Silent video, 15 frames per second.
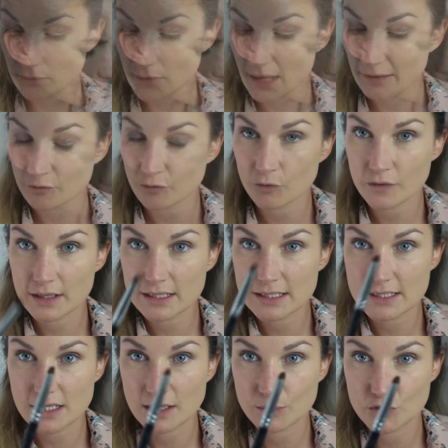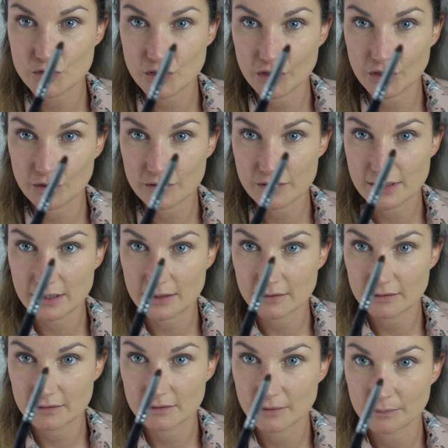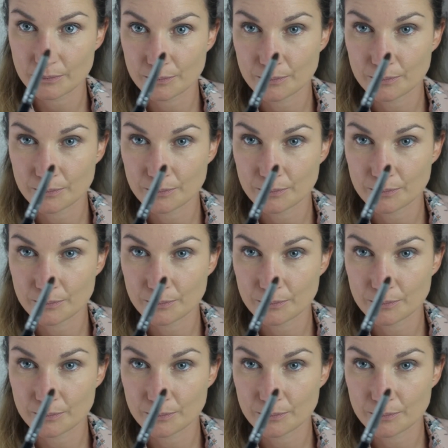And for this, I'm just going to use this